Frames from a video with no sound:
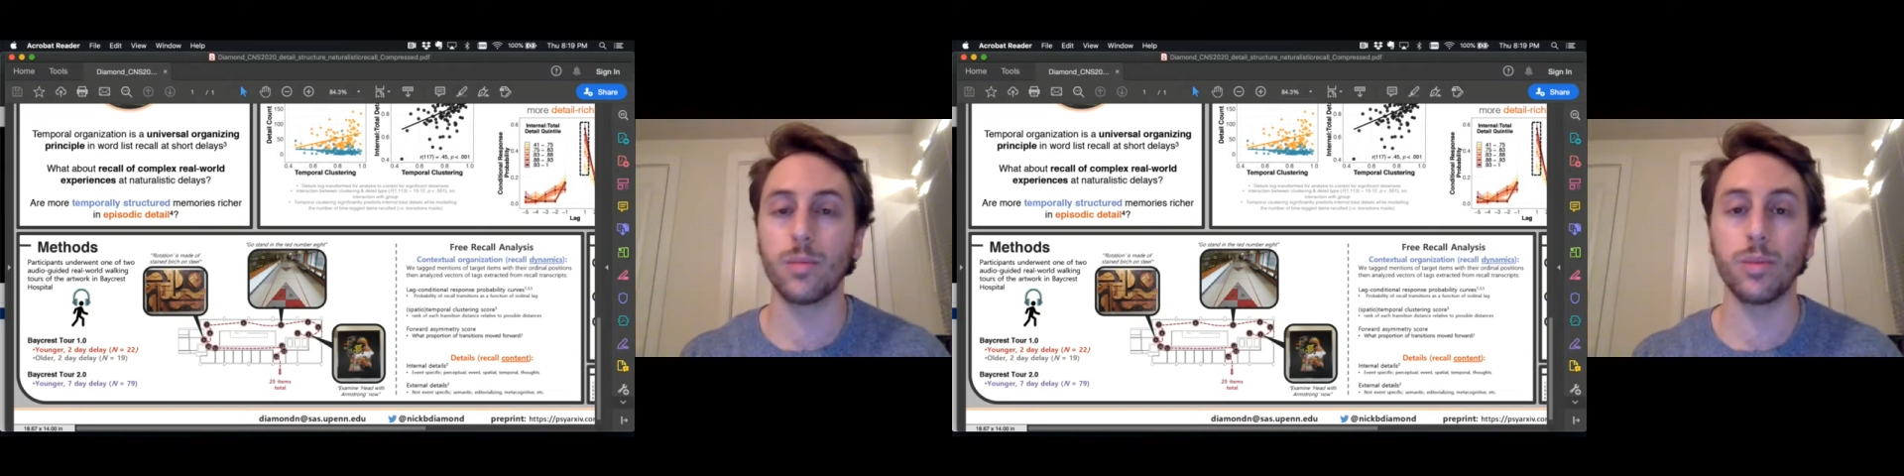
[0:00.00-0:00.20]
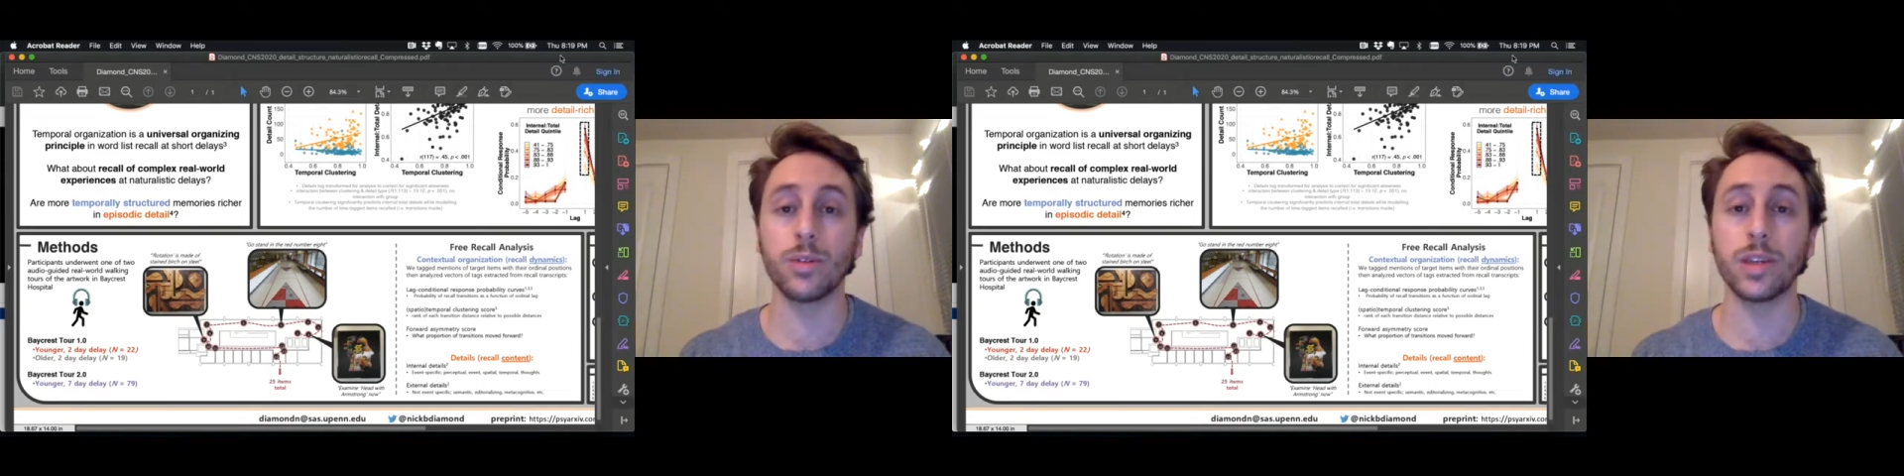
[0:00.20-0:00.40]

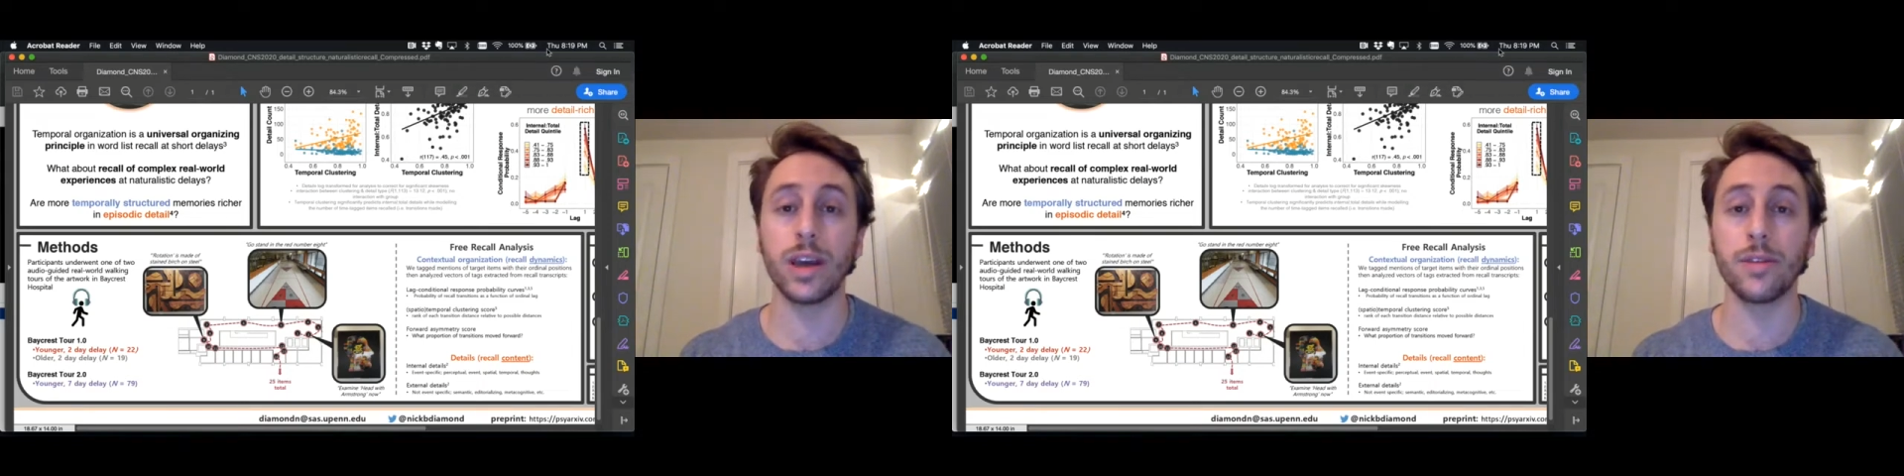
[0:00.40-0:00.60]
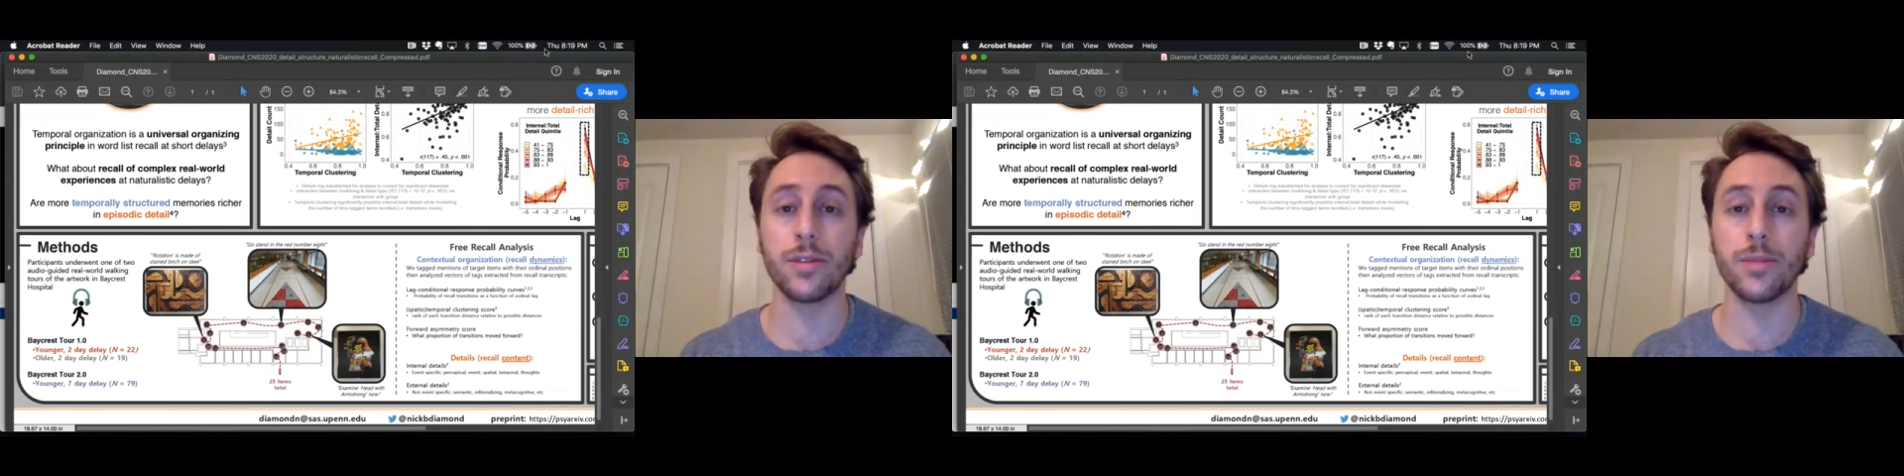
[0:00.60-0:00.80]
put
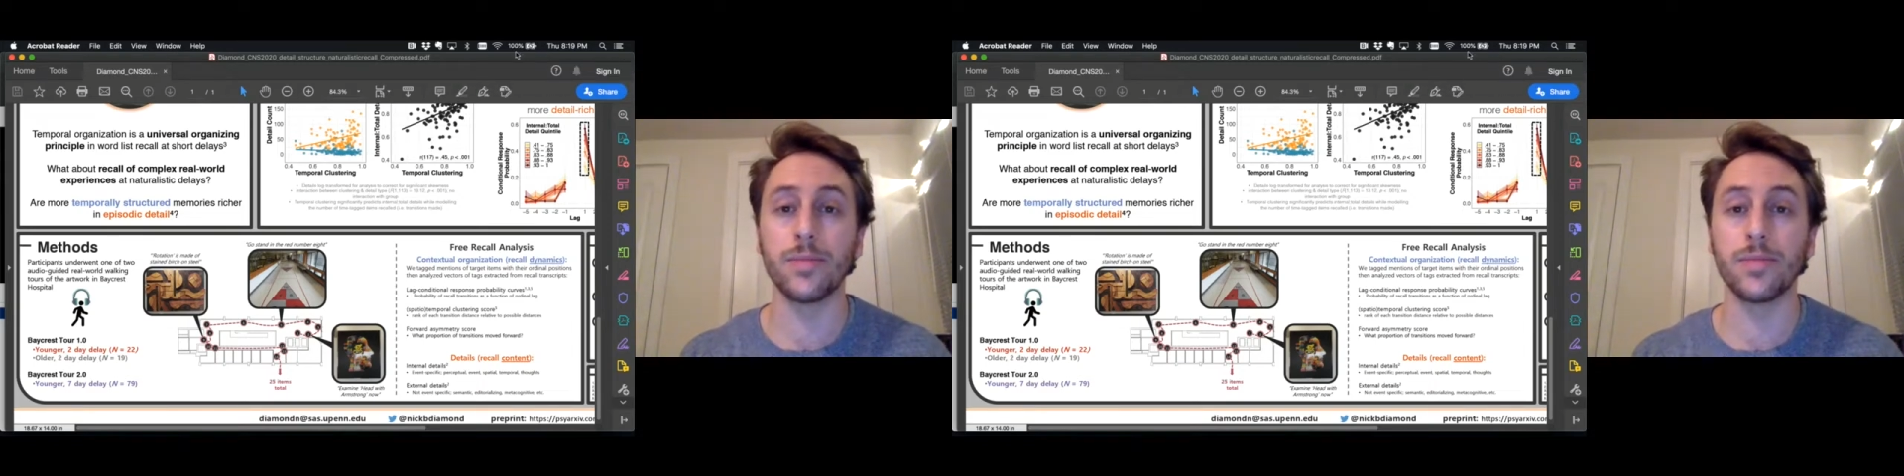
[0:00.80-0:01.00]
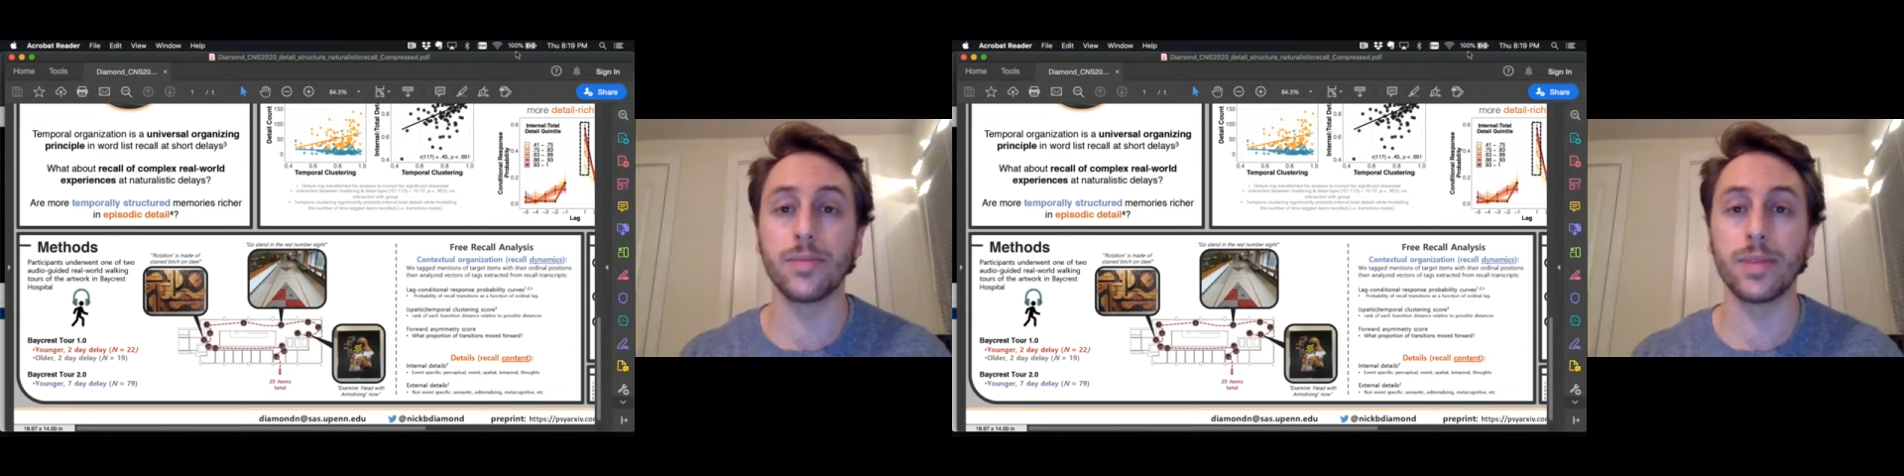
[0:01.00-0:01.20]
together
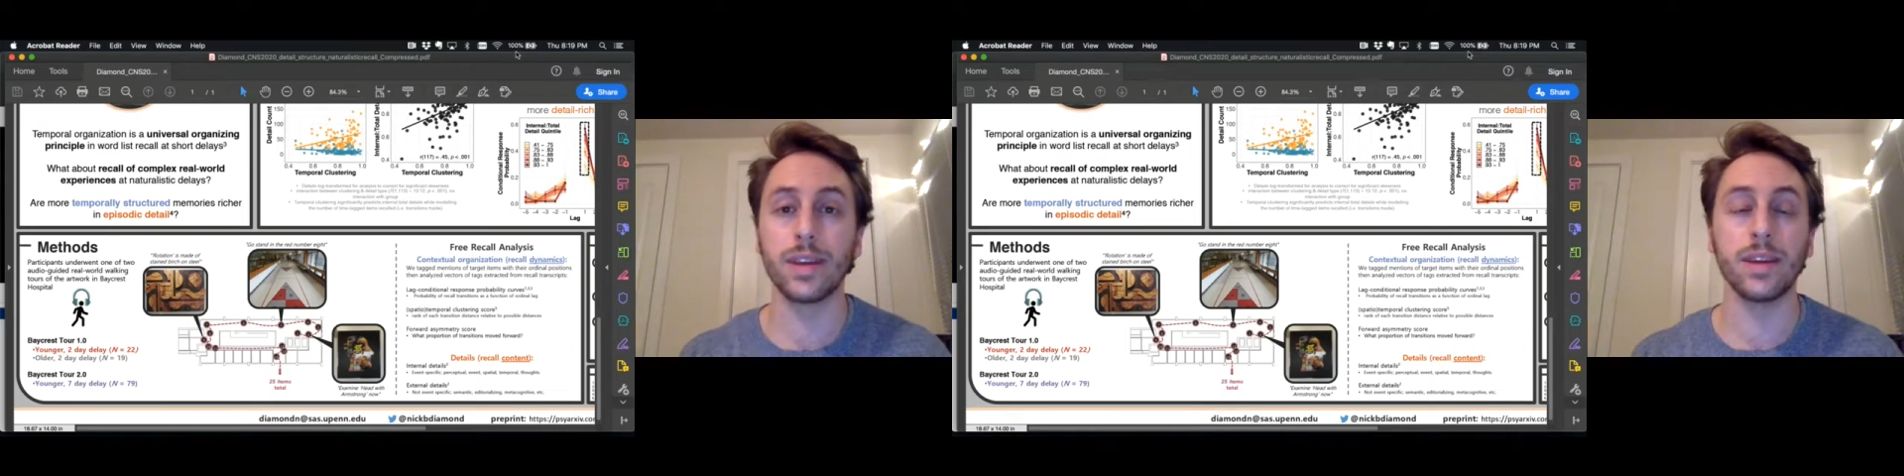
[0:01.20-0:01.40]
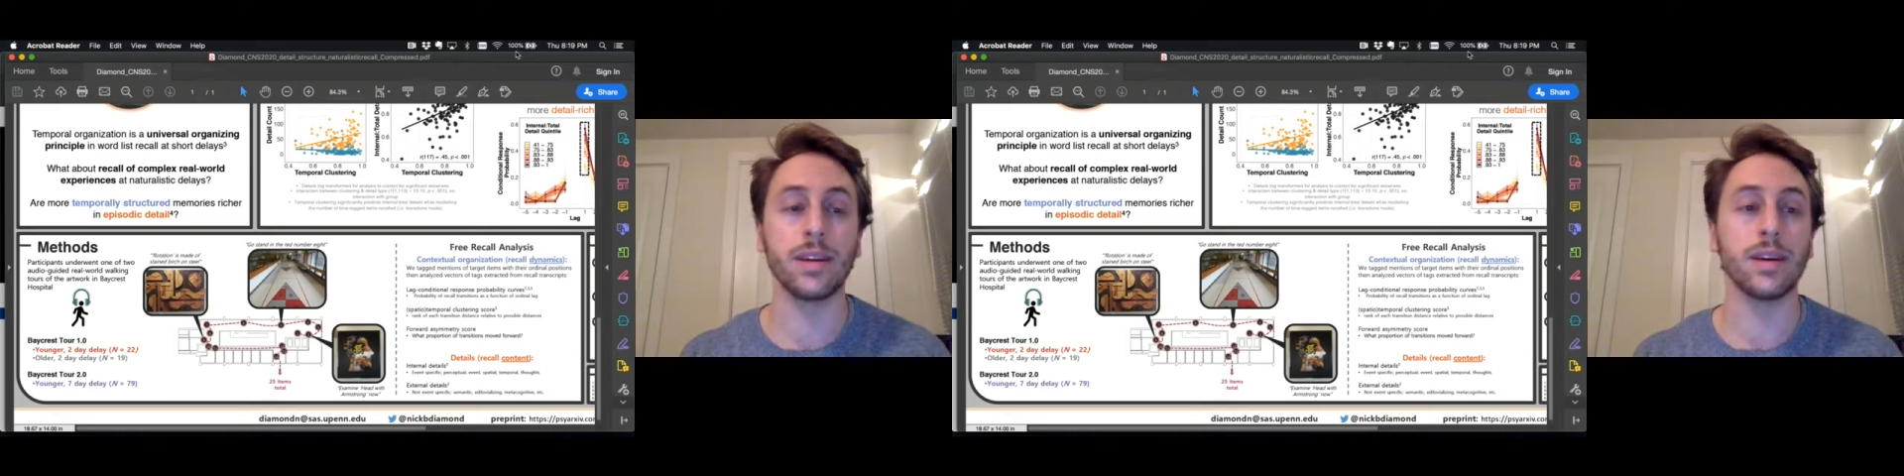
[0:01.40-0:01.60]
in